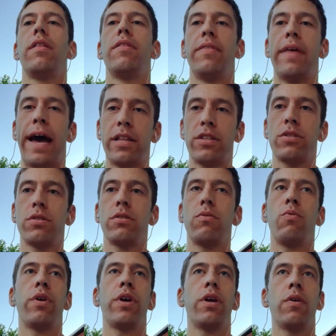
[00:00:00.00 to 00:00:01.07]
That's
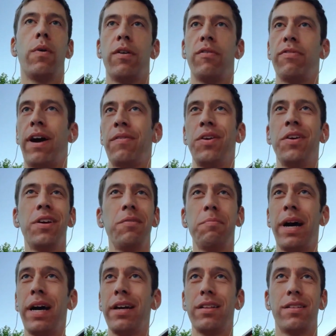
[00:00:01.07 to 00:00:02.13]
where you go on Fiverr. You can
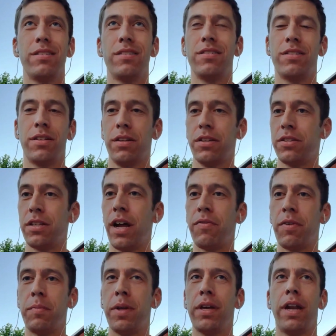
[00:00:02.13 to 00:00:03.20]
buy silly stuff.
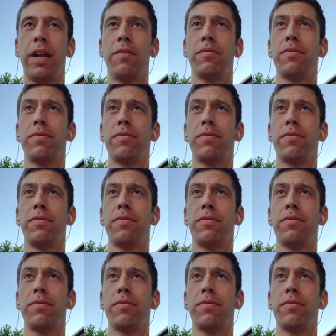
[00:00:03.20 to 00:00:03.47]
I mean, you can